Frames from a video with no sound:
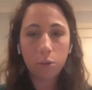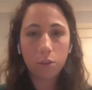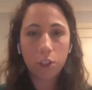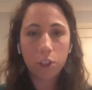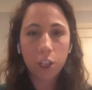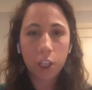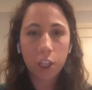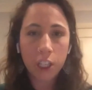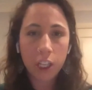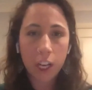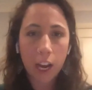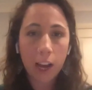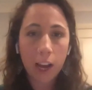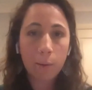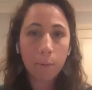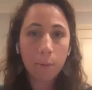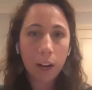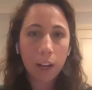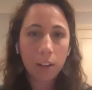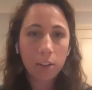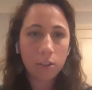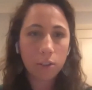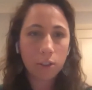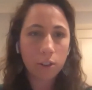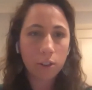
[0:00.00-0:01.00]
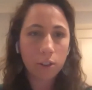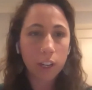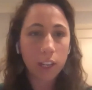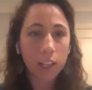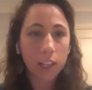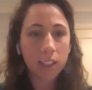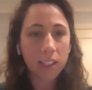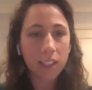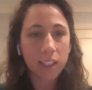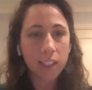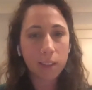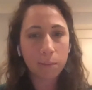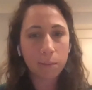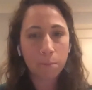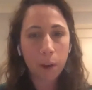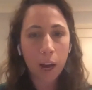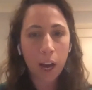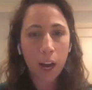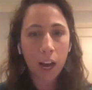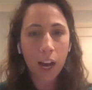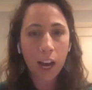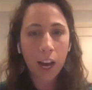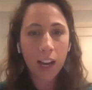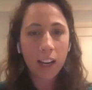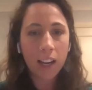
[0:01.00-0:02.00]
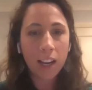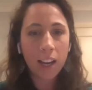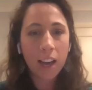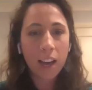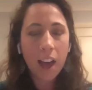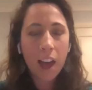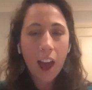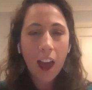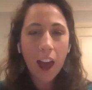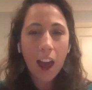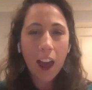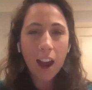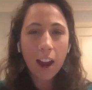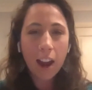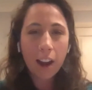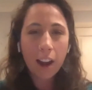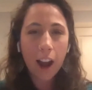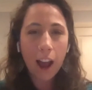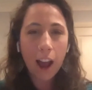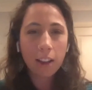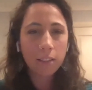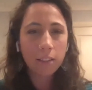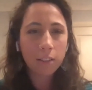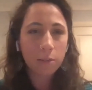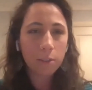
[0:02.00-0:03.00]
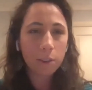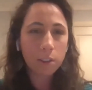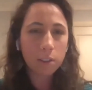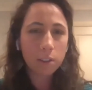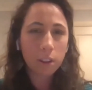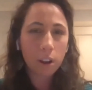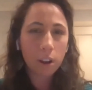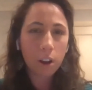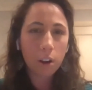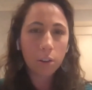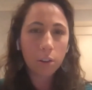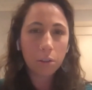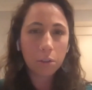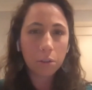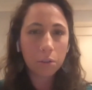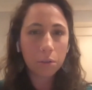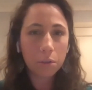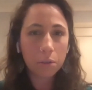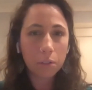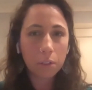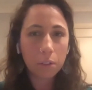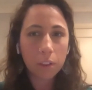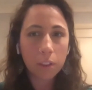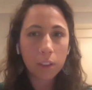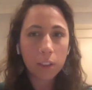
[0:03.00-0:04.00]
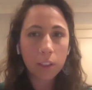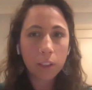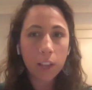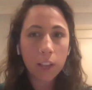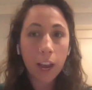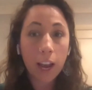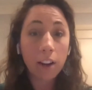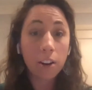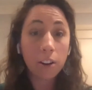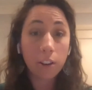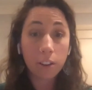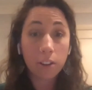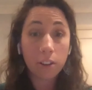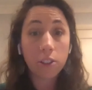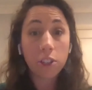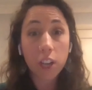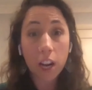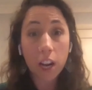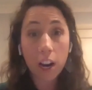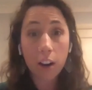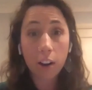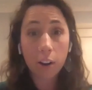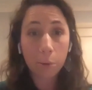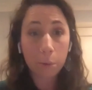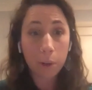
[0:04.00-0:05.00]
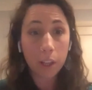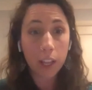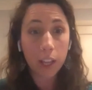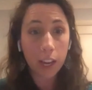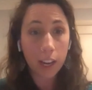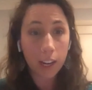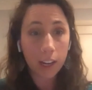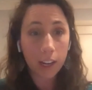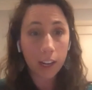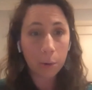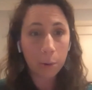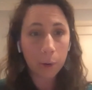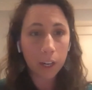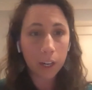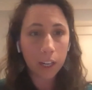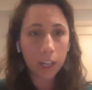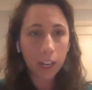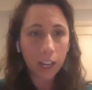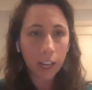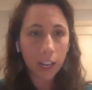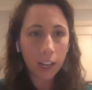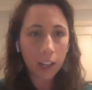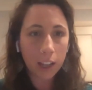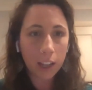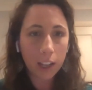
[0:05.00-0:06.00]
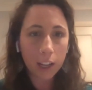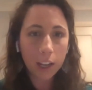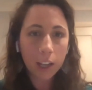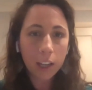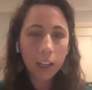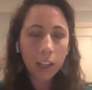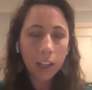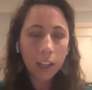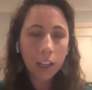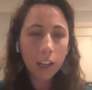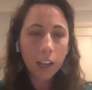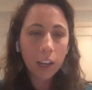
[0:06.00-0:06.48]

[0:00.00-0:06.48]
to share my story because it's mine. And as a result, they don't share it with anyone either.